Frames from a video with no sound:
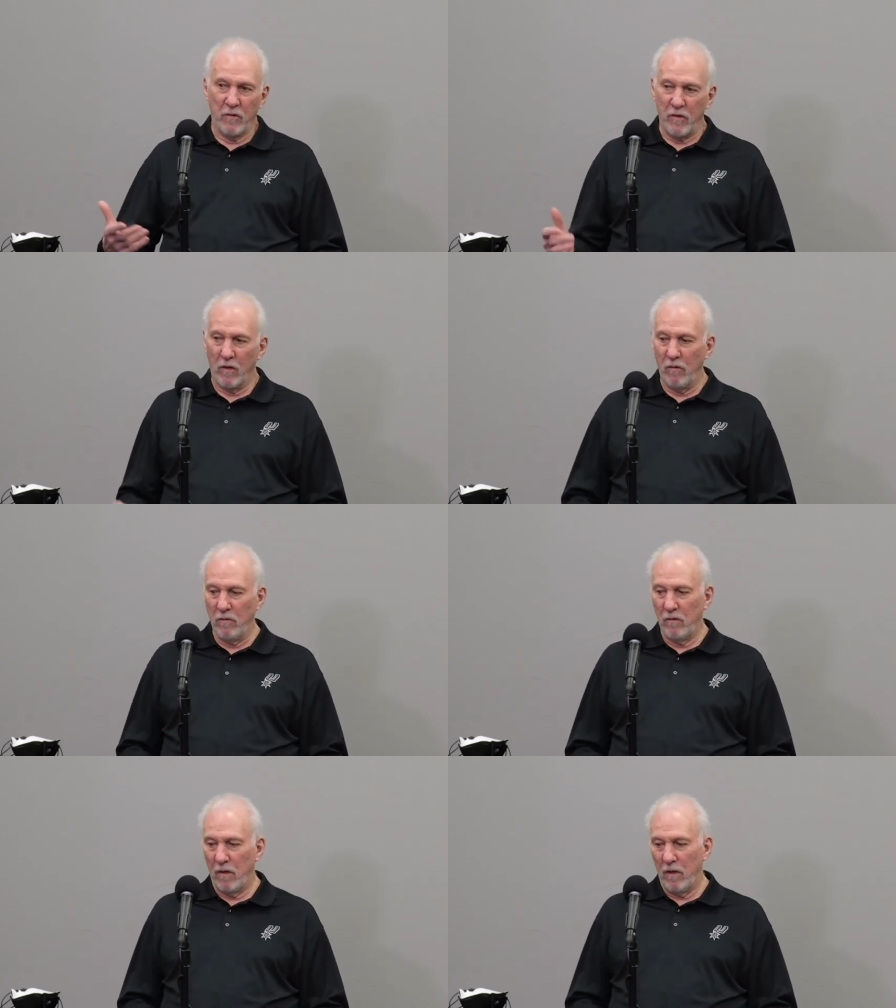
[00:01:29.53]
So
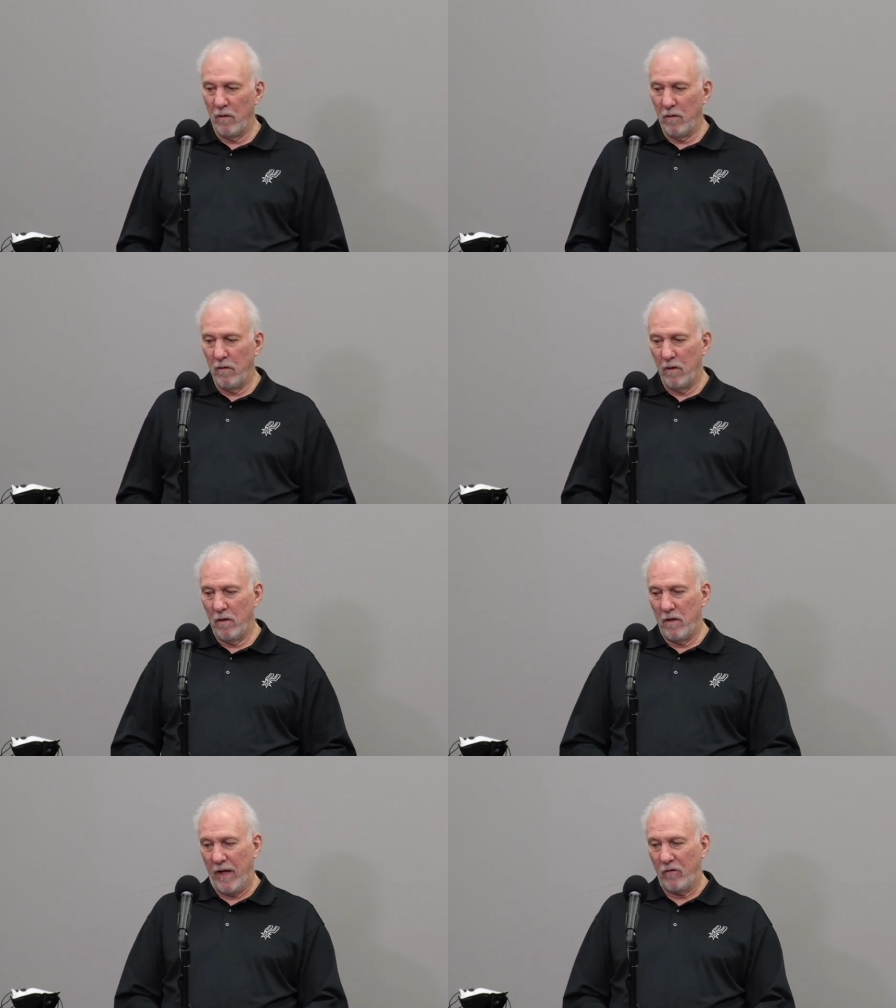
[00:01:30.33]

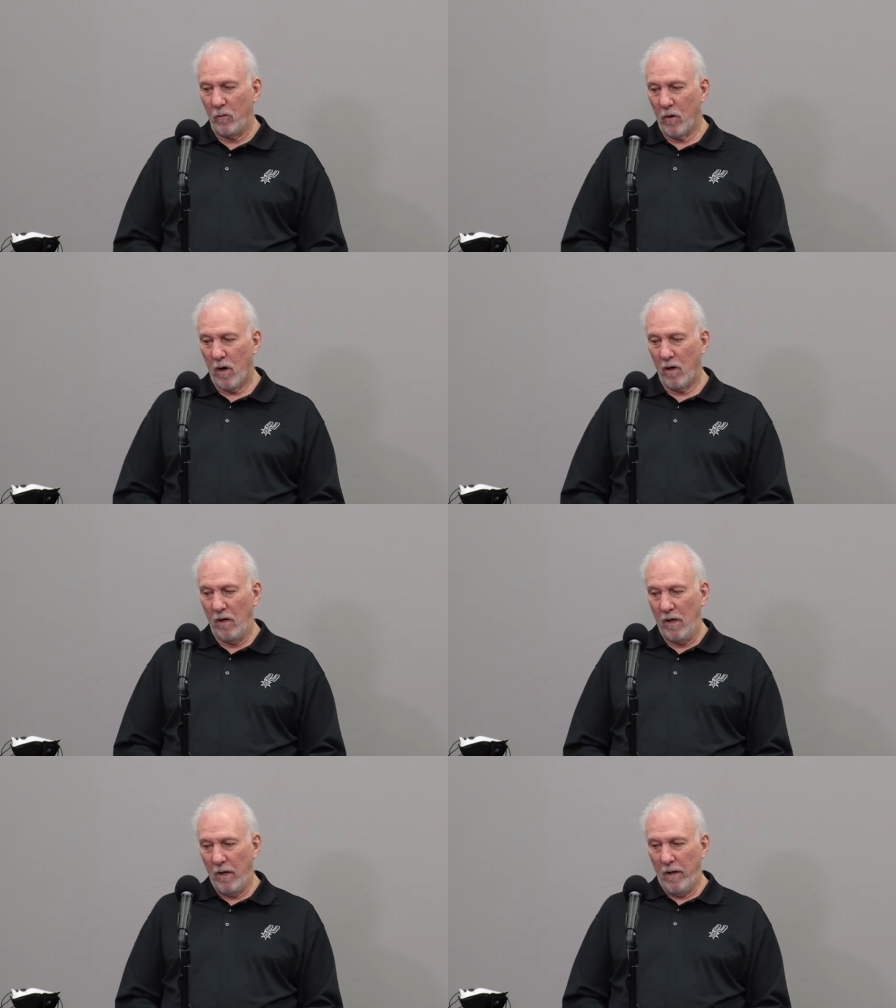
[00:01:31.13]
that's where
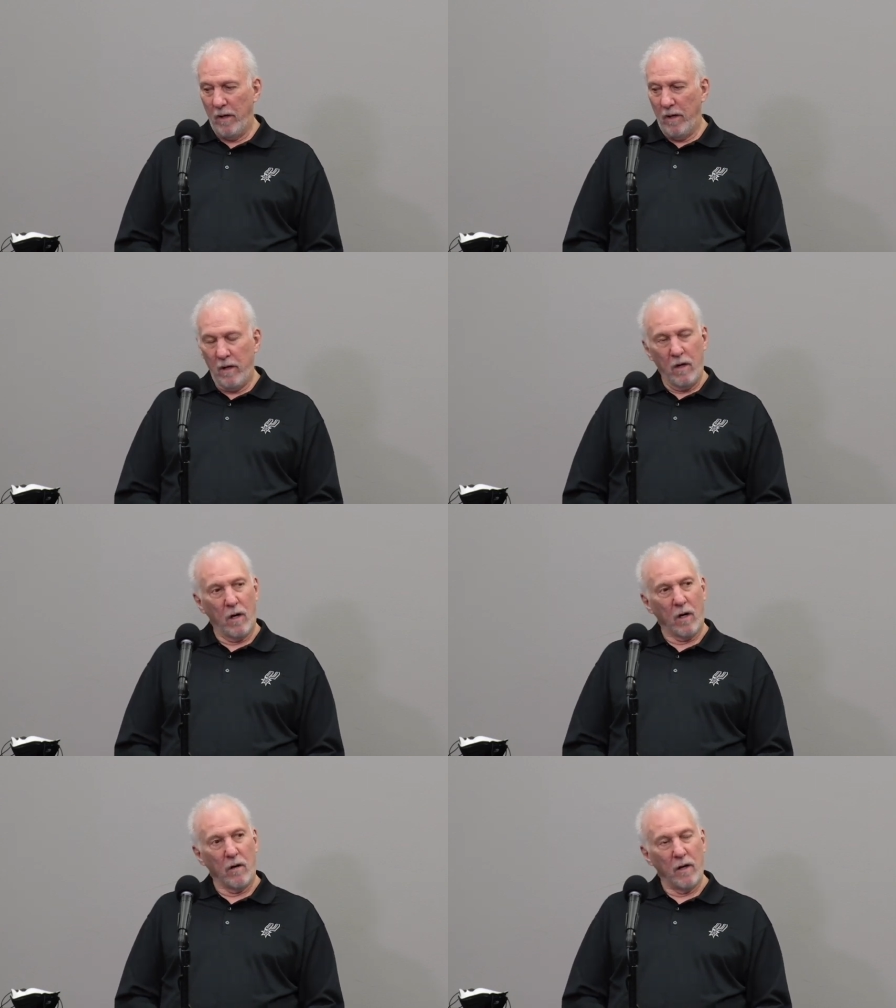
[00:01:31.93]

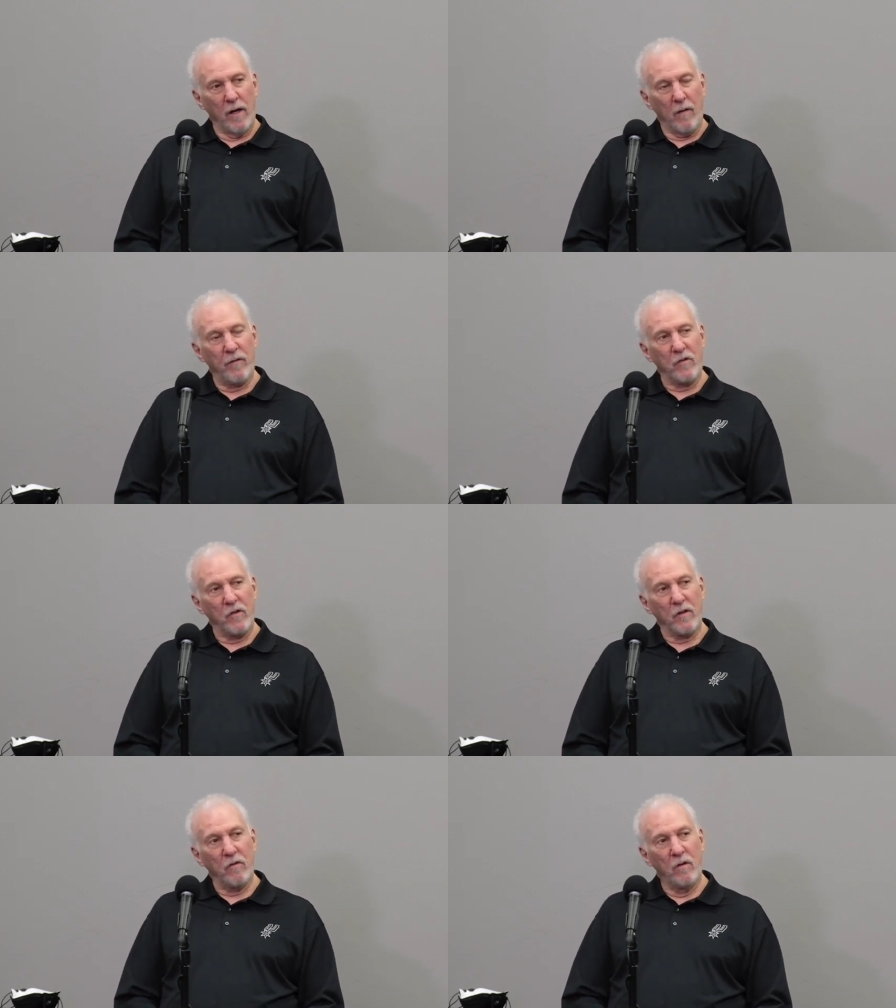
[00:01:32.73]
our
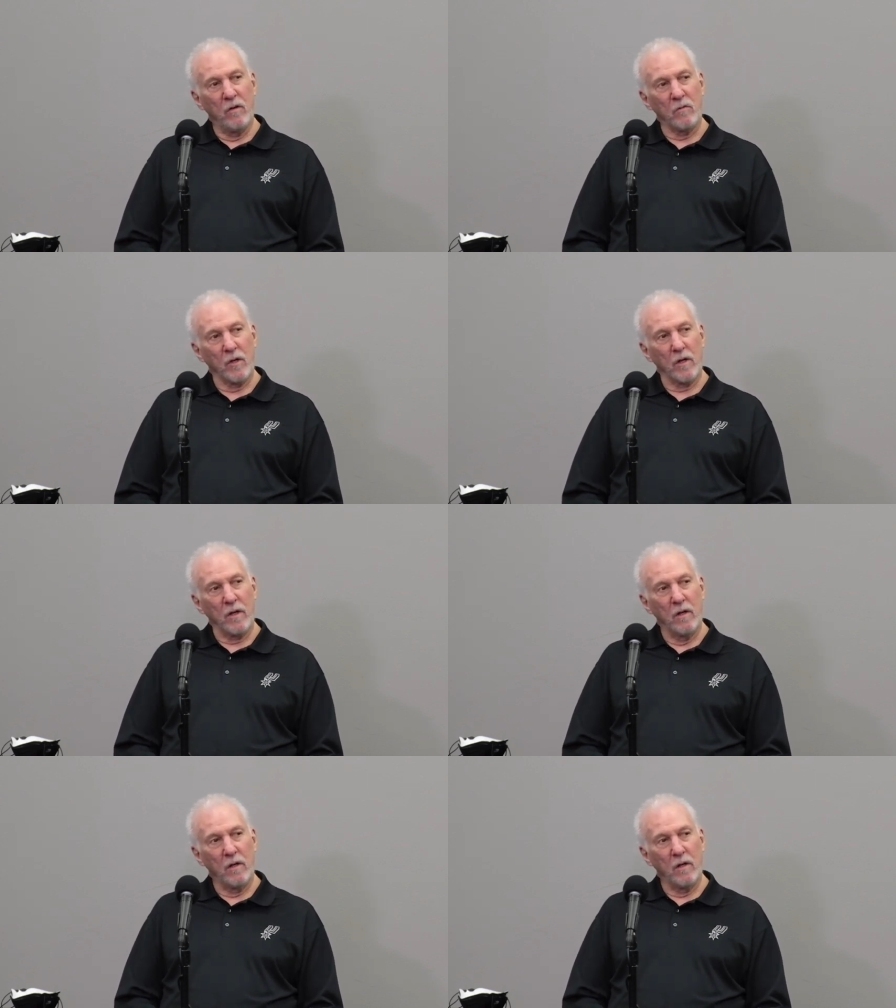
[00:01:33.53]
emphasis really.